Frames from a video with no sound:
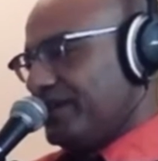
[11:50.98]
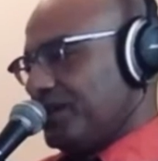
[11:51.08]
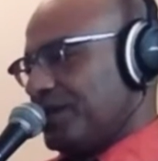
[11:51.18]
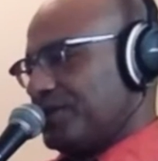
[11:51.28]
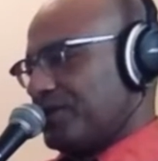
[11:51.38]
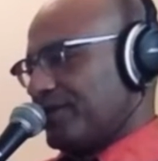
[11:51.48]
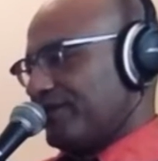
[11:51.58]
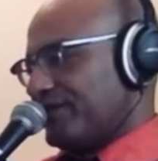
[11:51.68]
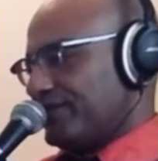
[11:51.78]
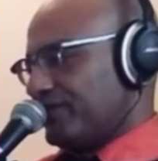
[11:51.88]
Gesturing
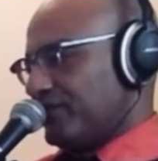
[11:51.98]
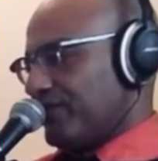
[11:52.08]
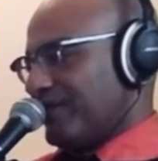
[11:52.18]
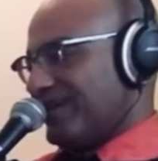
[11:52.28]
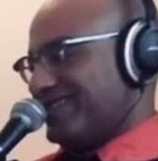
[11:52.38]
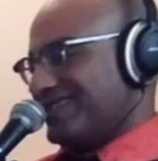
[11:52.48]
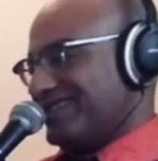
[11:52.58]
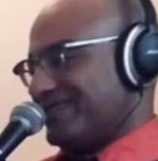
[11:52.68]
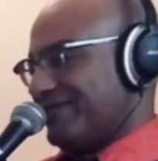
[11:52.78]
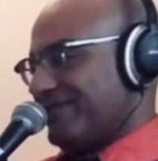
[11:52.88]
for the two robots
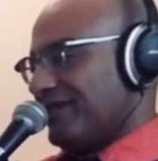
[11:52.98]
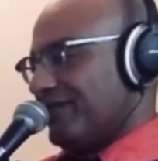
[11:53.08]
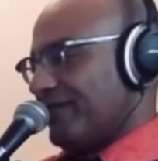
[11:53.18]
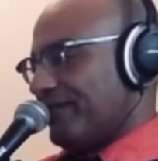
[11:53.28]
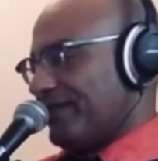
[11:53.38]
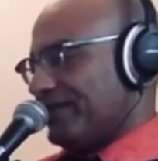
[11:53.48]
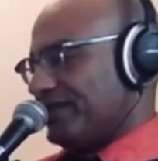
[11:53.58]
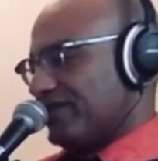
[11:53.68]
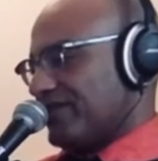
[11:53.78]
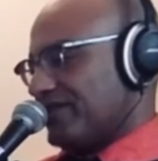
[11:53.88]
to follow, Ben
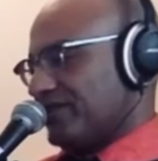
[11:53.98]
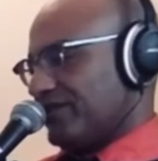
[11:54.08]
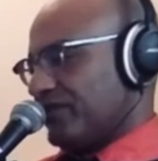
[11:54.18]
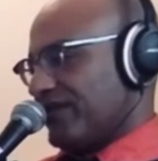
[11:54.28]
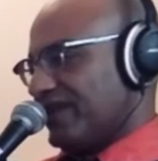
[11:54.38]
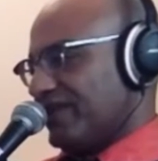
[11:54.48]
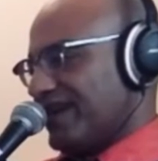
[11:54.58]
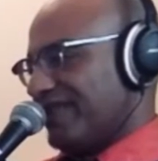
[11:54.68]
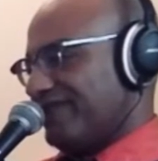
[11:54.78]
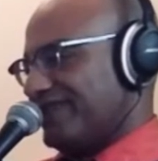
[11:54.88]
started toward the waiting
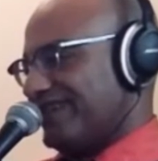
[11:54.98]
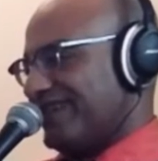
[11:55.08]
craft.